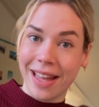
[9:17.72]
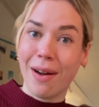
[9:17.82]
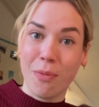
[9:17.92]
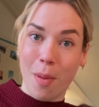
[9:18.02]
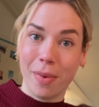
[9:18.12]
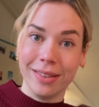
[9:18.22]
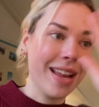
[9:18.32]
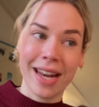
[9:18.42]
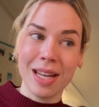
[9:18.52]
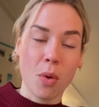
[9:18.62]
that woman
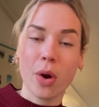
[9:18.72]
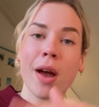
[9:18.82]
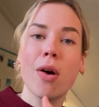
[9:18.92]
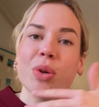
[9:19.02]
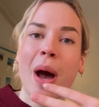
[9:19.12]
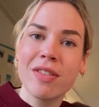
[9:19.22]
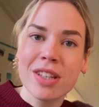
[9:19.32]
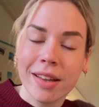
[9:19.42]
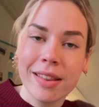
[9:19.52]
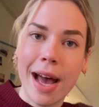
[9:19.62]
anymore. I also haven't
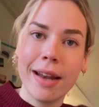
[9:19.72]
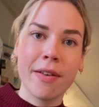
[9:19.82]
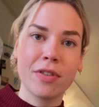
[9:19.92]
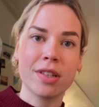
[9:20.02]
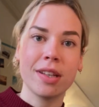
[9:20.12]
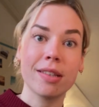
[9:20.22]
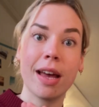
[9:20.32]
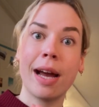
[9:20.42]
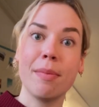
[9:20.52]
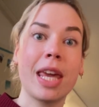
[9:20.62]
done that ever since
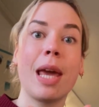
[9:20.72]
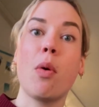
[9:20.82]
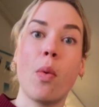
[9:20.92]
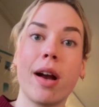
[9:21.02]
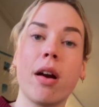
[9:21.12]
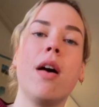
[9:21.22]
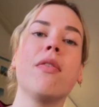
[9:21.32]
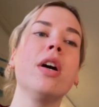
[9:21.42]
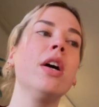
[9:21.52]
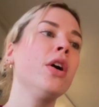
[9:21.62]
I became aware
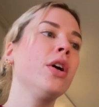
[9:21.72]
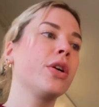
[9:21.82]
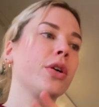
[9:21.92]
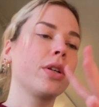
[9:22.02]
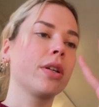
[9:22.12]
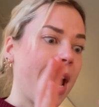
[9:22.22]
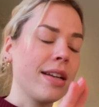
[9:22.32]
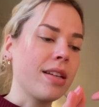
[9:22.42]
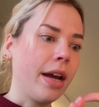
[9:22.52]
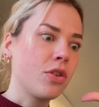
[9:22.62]
of her
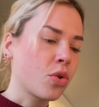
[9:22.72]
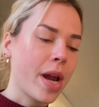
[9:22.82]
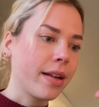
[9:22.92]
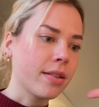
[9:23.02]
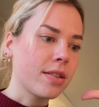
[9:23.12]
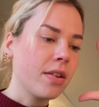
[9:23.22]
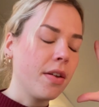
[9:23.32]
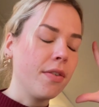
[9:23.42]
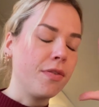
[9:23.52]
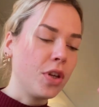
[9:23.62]
anti-trans
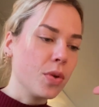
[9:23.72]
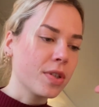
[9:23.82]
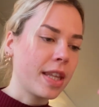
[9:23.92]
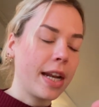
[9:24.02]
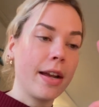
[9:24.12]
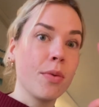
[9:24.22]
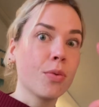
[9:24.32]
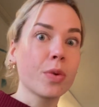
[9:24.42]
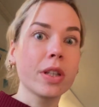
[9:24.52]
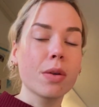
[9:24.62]
views that I
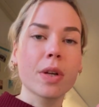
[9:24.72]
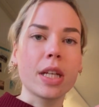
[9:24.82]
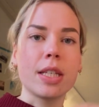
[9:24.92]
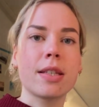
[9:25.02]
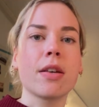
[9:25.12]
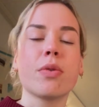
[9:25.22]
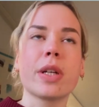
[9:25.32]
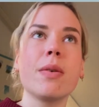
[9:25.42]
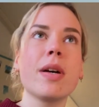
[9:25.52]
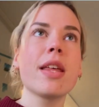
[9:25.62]
really
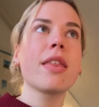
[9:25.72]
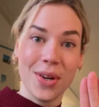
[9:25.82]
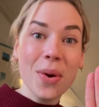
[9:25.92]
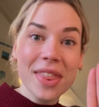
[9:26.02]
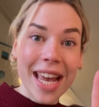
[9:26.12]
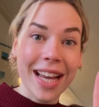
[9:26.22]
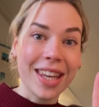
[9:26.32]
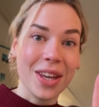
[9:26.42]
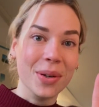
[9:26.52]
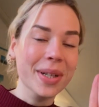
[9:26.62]
disagree with. No
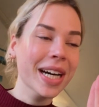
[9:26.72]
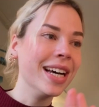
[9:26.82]
thank you.